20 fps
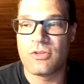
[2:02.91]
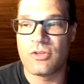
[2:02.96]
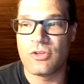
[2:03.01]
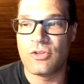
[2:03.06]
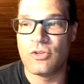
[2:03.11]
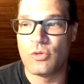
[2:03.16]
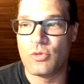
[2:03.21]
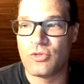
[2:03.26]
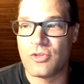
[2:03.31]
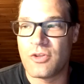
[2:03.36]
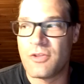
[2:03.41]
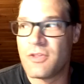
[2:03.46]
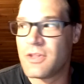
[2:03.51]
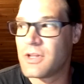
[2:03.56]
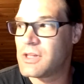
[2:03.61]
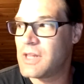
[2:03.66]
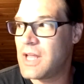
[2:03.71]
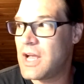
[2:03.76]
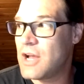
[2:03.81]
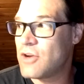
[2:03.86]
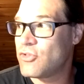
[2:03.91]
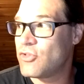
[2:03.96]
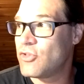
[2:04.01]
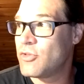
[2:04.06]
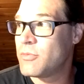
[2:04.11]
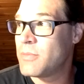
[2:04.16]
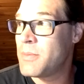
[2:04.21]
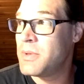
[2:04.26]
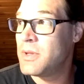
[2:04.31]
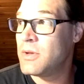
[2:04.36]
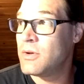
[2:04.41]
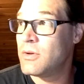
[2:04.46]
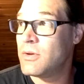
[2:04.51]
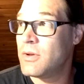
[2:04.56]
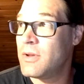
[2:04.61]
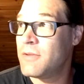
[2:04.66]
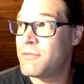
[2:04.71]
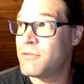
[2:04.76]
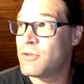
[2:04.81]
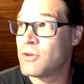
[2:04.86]
to use in the classroom. I mean,
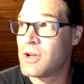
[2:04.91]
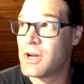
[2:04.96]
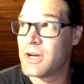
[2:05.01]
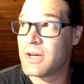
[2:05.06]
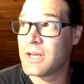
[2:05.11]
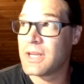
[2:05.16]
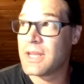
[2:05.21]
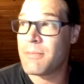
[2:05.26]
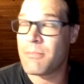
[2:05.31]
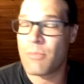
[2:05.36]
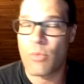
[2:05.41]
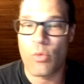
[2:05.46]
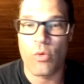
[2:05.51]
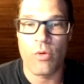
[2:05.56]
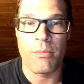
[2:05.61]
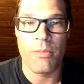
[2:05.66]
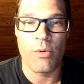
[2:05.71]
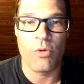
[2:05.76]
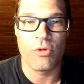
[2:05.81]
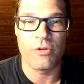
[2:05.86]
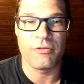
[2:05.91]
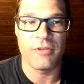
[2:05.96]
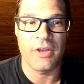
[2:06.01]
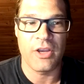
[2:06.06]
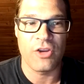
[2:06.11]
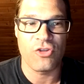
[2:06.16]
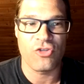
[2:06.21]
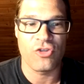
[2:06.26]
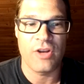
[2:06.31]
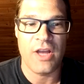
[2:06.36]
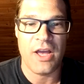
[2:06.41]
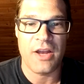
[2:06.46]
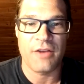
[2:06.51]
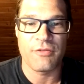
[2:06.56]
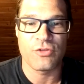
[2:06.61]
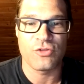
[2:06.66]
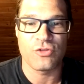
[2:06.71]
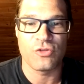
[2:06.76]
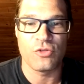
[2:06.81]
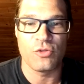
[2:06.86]
if you're going to get more motivation out
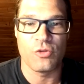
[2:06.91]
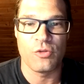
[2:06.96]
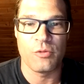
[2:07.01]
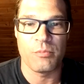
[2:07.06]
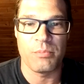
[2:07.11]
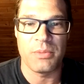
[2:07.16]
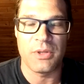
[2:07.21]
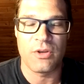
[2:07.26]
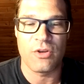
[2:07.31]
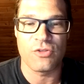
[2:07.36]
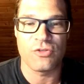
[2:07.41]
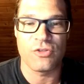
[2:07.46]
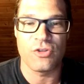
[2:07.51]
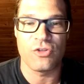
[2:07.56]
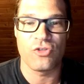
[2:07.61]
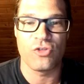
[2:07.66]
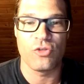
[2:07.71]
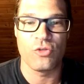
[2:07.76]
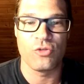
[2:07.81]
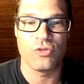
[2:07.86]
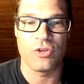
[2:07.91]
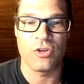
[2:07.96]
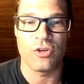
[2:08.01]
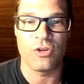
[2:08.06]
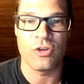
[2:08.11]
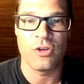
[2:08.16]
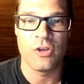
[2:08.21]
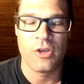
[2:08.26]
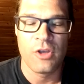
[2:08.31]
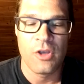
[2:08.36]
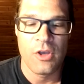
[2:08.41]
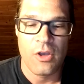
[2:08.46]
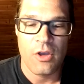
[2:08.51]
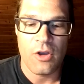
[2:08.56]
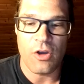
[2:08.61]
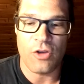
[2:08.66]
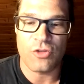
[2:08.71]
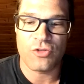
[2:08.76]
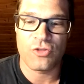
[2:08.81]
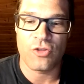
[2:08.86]
of a student because they're choosing
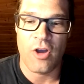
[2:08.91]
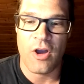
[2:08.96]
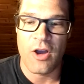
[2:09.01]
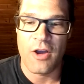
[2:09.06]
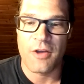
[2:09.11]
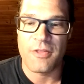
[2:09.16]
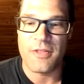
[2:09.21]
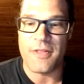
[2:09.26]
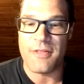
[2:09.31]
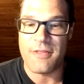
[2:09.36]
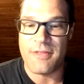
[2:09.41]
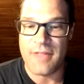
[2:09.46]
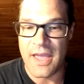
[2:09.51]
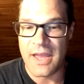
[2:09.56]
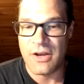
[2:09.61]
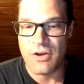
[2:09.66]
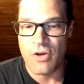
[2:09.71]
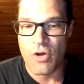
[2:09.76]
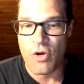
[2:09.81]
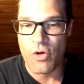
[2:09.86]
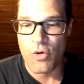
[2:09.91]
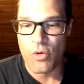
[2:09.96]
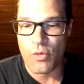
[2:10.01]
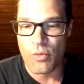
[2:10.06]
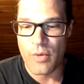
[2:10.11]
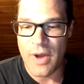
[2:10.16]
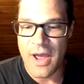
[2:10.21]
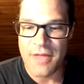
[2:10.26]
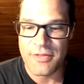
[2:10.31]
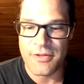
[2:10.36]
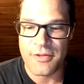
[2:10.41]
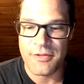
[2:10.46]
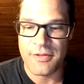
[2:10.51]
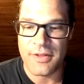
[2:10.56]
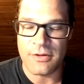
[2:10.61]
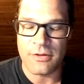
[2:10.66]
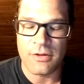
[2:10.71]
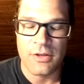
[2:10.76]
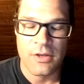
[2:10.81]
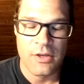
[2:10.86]
a song that they know rather
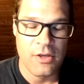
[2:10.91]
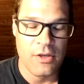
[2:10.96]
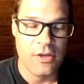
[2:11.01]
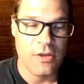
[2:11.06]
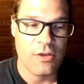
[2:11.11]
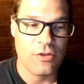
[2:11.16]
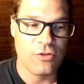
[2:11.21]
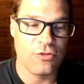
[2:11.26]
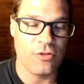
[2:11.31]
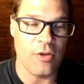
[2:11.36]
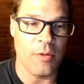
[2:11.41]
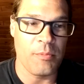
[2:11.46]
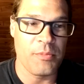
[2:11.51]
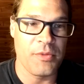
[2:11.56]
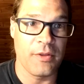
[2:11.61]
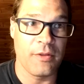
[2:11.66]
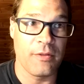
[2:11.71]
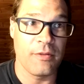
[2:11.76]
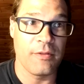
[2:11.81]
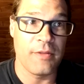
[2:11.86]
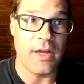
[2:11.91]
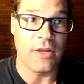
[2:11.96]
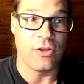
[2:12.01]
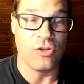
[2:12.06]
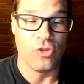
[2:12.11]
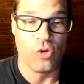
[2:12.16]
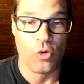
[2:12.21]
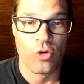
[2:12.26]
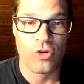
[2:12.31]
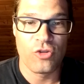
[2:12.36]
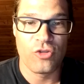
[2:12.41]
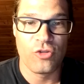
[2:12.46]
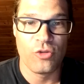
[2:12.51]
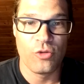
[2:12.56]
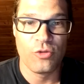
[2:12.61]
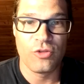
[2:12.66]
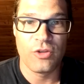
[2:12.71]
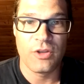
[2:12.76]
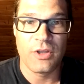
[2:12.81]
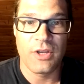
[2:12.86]
than something that you're
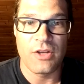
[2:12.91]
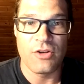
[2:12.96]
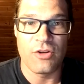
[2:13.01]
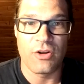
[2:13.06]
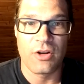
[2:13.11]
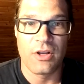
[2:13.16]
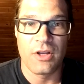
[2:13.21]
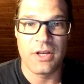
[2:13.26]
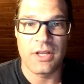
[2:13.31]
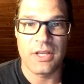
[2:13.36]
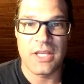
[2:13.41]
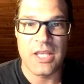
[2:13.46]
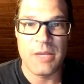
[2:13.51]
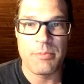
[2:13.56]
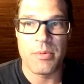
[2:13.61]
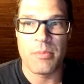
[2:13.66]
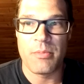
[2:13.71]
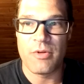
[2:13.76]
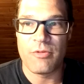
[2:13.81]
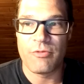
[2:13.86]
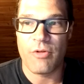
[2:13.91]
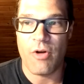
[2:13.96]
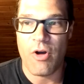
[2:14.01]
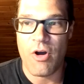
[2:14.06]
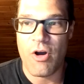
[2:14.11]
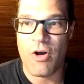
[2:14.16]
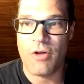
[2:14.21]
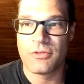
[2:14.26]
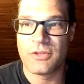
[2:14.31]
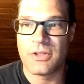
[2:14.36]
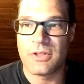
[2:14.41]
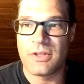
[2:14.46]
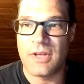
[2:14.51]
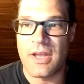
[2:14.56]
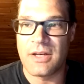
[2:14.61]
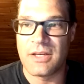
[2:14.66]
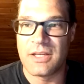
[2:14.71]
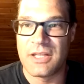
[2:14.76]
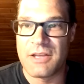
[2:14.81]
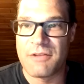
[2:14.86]
choosing, and you're going to keep them involved
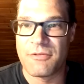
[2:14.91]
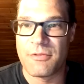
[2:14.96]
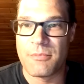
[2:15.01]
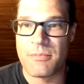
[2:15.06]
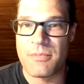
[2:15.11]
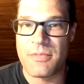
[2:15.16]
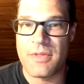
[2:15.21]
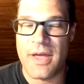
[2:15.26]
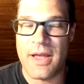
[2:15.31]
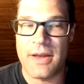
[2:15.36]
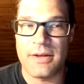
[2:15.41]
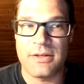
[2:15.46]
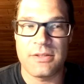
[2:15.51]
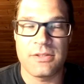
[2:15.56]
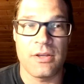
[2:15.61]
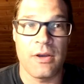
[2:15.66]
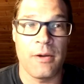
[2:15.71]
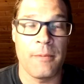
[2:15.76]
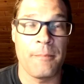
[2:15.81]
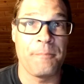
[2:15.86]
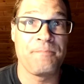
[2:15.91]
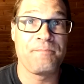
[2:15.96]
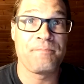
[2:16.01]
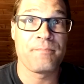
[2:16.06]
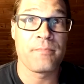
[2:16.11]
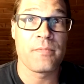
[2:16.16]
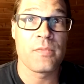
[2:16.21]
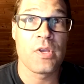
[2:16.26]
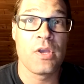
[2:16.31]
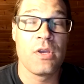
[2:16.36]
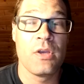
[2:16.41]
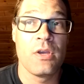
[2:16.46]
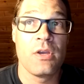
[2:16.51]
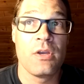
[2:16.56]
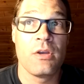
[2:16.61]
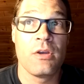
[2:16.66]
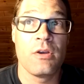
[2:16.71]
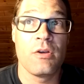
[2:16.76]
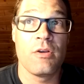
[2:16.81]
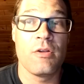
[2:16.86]
and give them
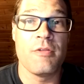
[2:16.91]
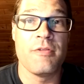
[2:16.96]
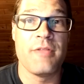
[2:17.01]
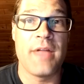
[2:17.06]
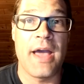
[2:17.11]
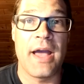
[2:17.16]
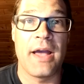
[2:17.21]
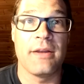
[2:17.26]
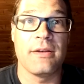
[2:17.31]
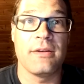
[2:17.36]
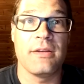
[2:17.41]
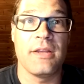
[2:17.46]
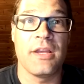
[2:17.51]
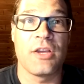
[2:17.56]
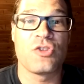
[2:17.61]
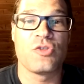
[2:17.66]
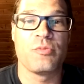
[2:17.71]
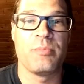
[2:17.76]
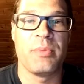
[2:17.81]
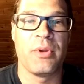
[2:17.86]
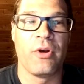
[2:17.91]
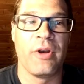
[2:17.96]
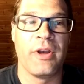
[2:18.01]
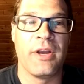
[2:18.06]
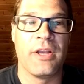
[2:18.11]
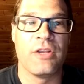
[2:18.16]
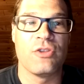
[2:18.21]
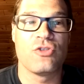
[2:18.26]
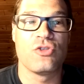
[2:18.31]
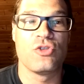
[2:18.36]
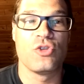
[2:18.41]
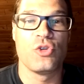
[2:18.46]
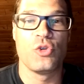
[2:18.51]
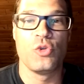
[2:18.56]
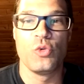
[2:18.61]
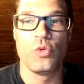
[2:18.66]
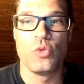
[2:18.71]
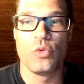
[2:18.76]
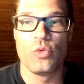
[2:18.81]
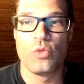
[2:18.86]
that experience
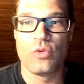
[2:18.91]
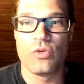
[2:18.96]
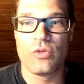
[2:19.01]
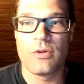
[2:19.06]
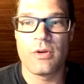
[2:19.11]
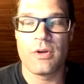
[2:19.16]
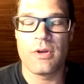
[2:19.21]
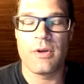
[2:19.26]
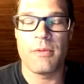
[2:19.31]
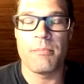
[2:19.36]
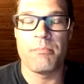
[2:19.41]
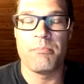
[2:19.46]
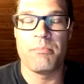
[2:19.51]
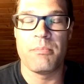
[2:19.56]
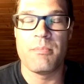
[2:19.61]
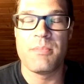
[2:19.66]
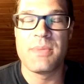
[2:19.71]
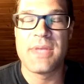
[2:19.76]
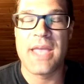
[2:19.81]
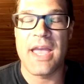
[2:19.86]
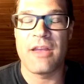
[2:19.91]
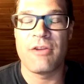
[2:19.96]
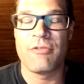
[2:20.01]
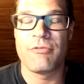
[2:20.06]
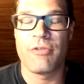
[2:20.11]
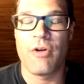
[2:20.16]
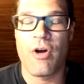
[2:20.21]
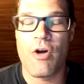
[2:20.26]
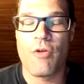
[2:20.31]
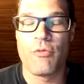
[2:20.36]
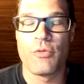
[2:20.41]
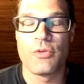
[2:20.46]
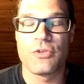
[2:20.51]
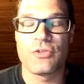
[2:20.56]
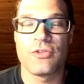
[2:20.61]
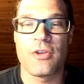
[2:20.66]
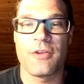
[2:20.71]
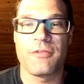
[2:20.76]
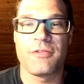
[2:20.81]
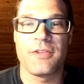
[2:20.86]
to get involved with
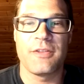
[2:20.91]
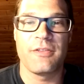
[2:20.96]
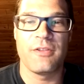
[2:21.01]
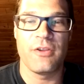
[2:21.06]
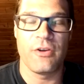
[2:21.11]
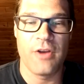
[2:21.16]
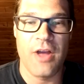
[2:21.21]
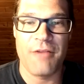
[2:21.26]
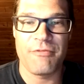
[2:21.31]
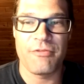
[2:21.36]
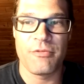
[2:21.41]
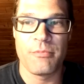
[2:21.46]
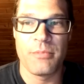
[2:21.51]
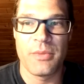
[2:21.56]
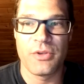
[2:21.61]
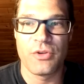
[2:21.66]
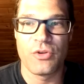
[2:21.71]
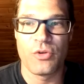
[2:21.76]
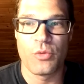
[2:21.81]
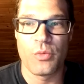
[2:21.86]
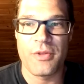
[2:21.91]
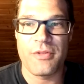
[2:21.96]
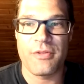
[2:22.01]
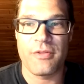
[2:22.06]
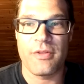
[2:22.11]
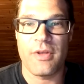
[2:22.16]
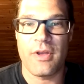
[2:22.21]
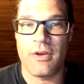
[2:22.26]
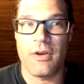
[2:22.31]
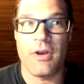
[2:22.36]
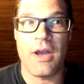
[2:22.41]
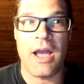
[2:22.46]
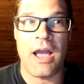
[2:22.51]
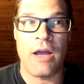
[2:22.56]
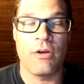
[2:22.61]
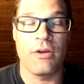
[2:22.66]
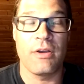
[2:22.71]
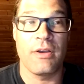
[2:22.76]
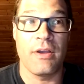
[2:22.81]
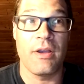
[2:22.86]
stuff that they're not familiar with
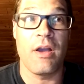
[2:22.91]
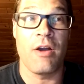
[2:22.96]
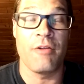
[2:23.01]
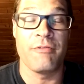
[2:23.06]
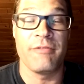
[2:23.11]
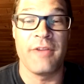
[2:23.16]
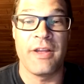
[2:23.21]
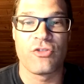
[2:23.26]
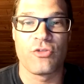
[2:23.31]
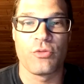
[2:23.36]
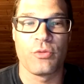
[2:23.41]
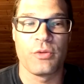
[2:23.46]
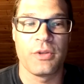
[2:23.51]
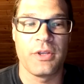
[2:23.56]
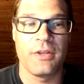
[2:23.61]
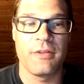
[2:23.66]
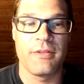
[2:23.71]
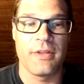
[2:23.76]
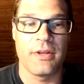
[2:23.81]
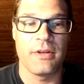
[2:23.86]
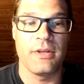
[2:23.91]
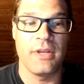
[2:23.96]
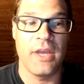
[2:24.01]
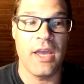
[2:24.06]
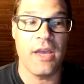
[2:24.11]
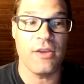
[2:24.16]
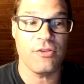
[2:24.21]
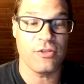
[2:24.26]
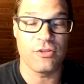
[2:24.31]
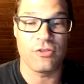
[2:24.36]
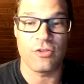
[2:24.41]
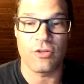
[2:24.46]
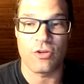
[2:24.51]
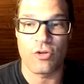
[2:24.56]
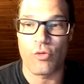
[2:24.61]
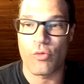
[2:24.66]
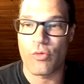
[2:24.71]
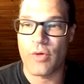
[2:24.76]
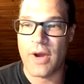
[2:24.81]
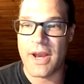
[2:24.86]
eventually, then yes, it's a
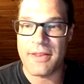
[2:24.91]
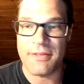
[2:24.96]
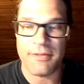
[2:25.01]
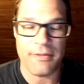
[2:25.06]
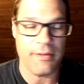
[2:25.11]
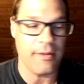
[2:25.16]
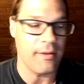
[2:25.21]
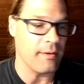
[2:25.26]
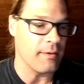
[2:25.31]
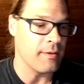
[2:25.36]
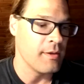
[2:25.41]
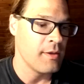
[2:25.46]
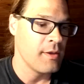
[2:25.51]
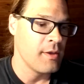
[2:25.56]
great thing.